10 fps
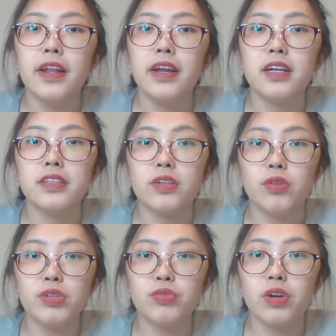There is a
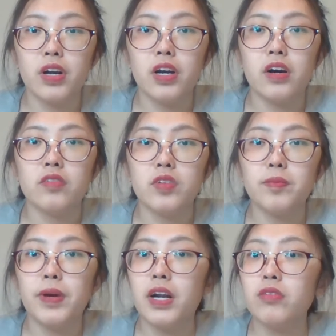restaurant
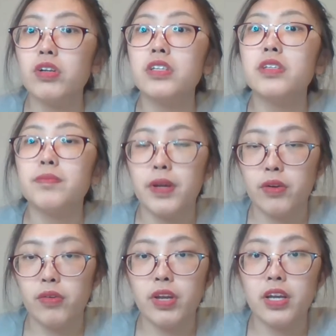called Paris
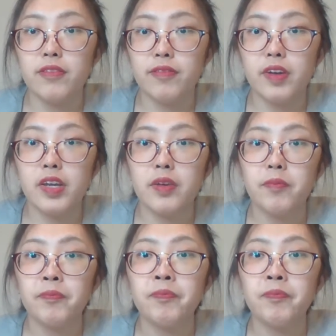Bakery Cafe.